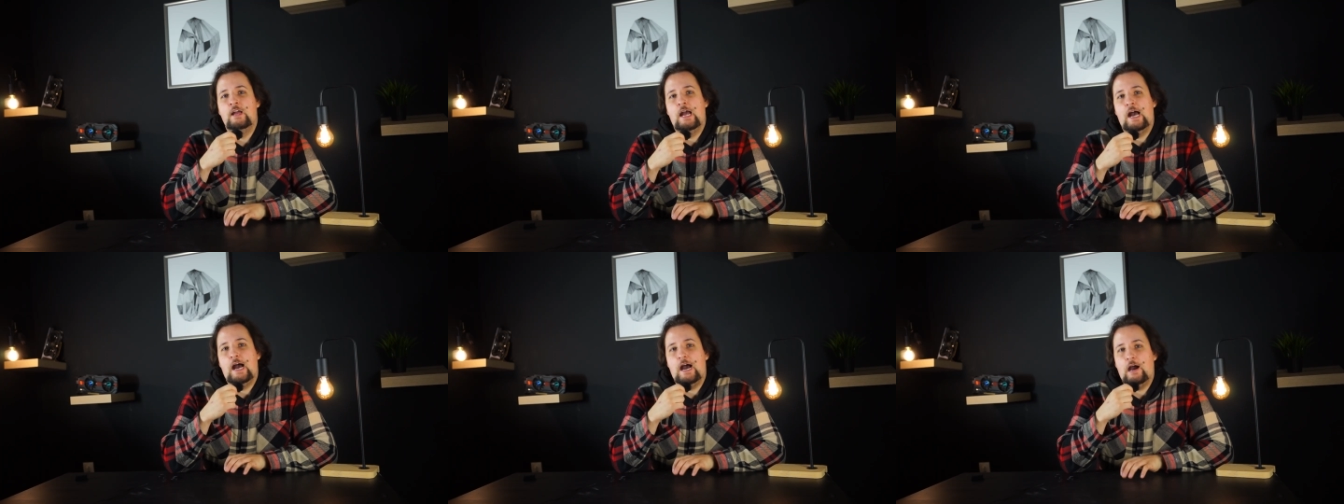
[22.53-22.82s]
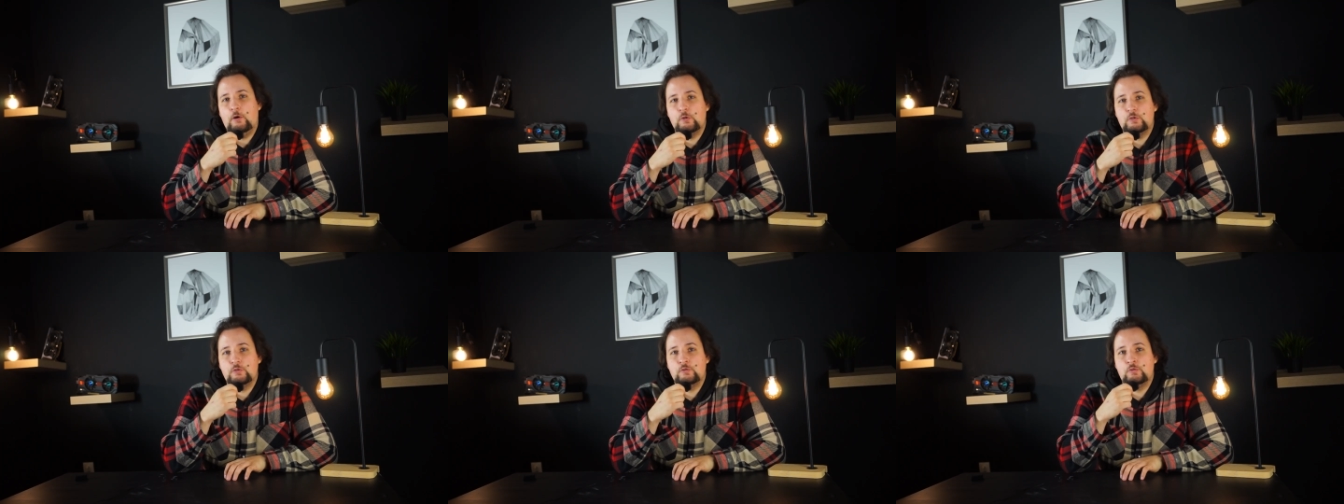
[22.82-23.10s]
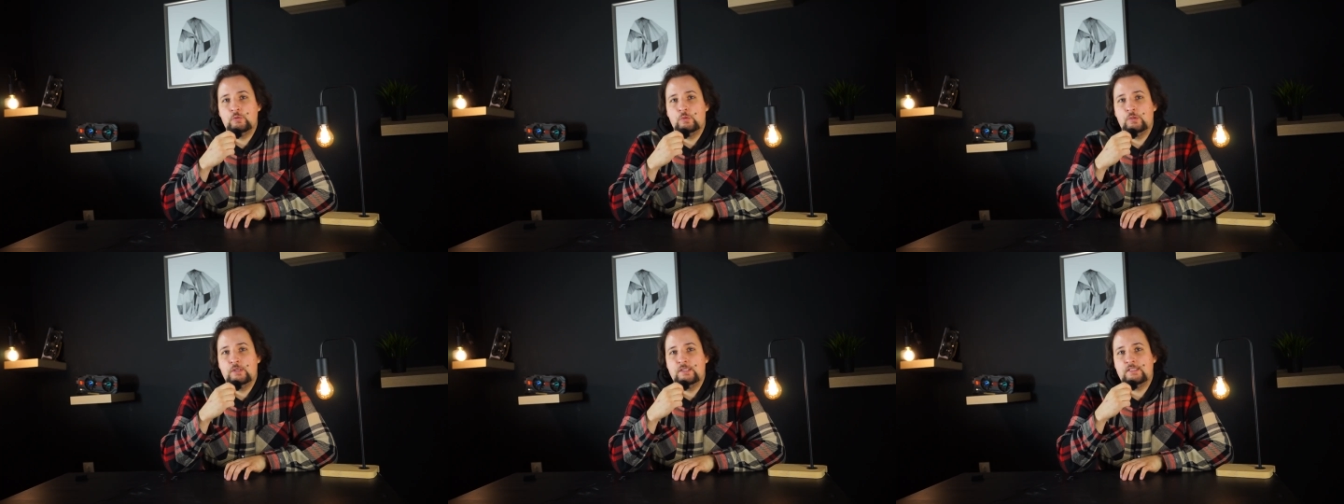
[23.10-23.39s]
how to
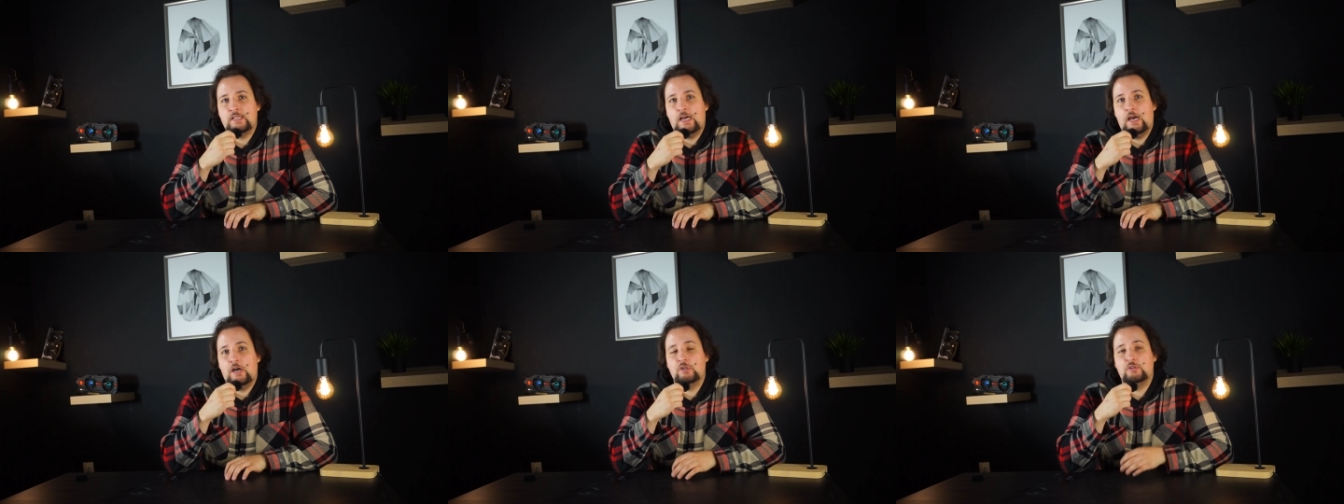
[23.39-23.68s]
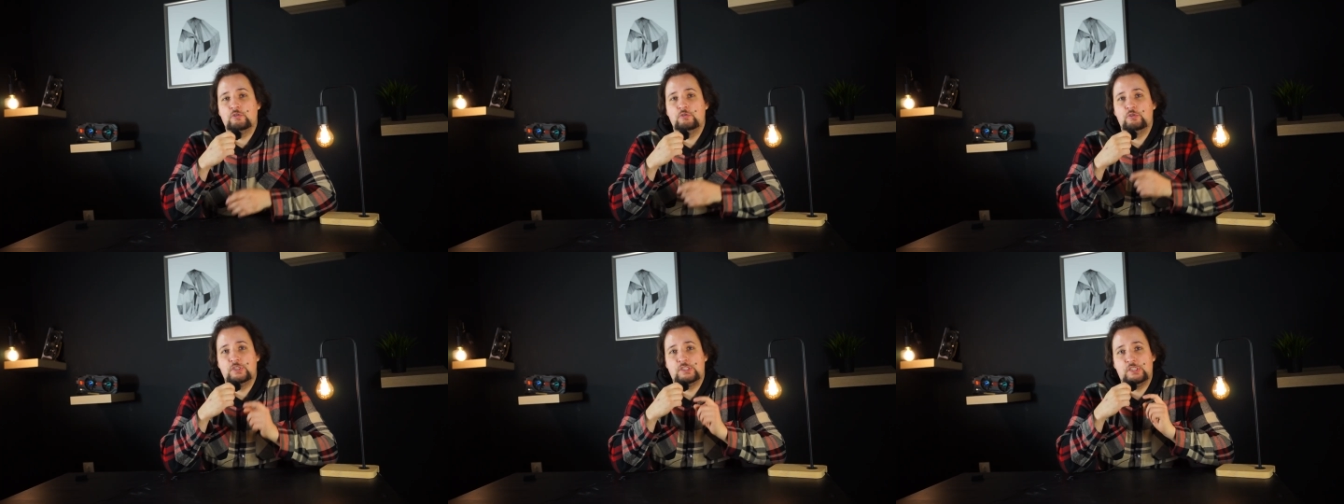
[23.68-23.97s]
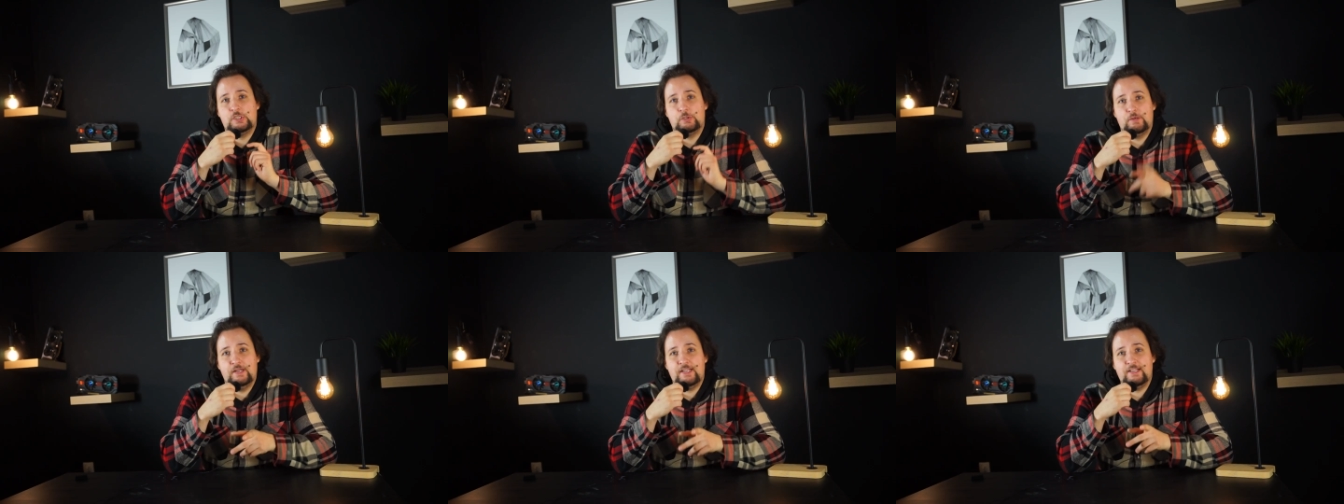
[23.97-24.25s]
do it how to do it
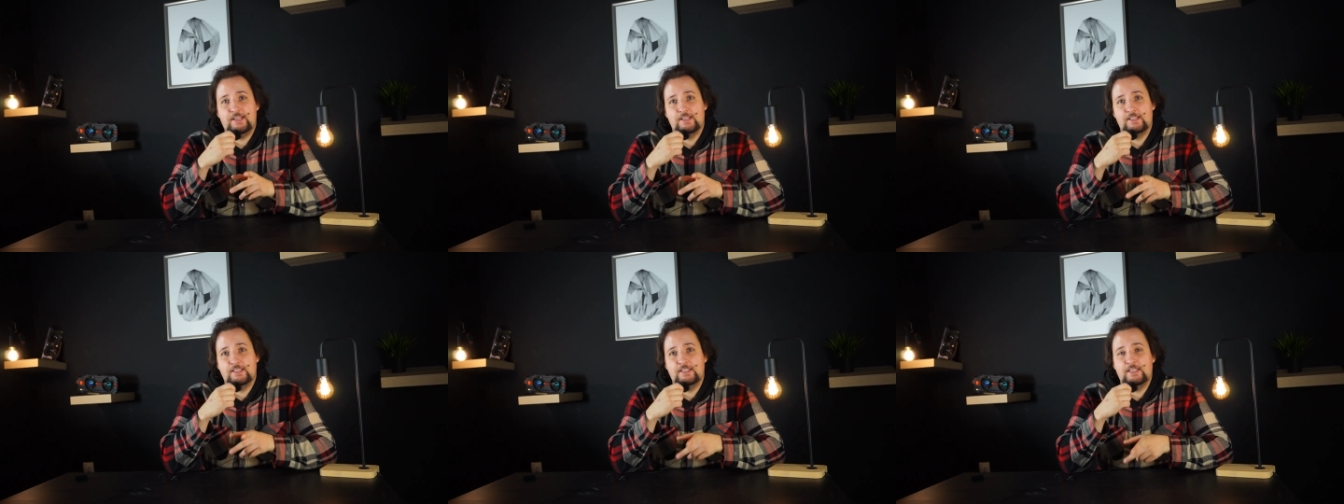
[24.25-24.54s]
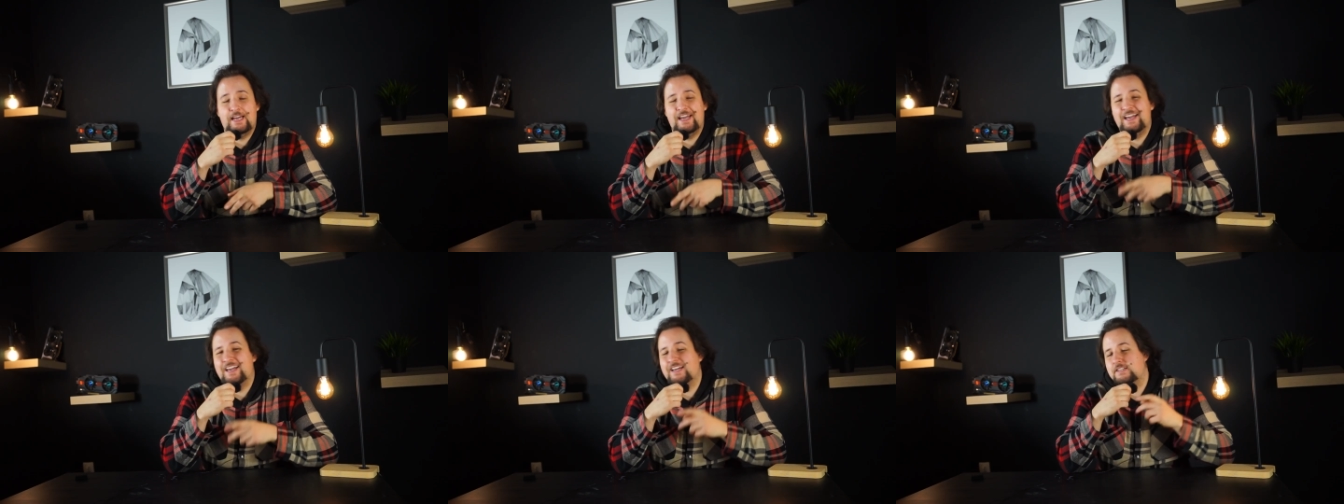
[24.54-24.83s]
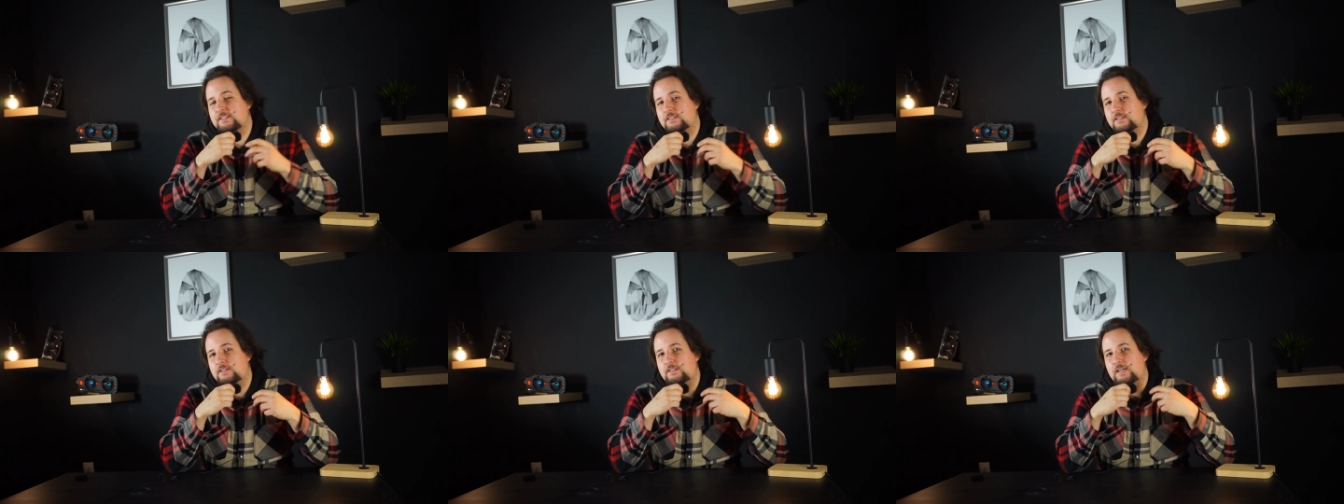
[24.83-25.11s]
correctly
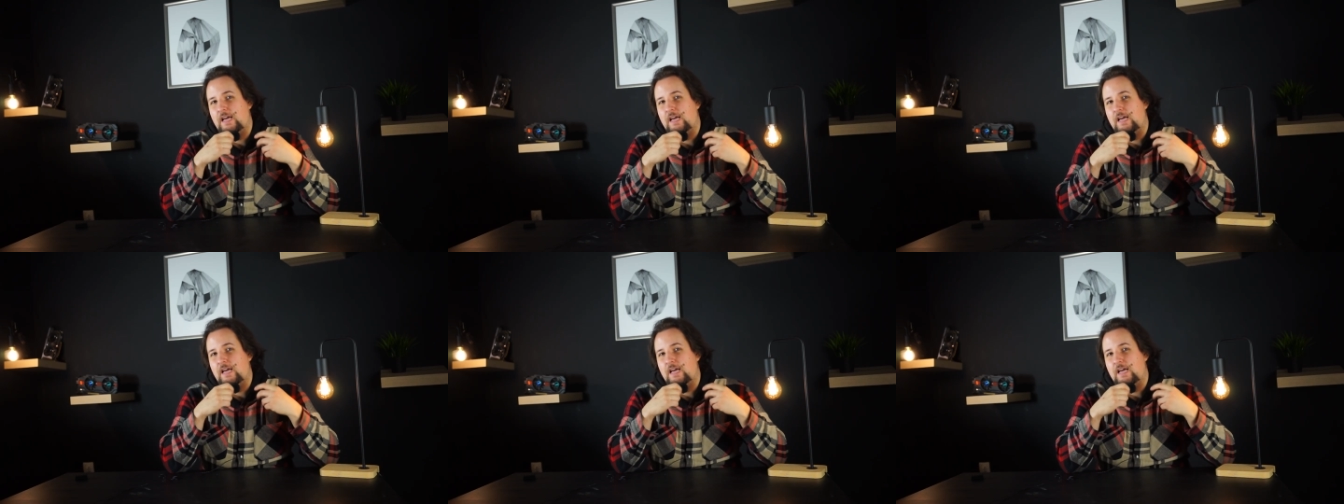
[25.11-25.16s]
and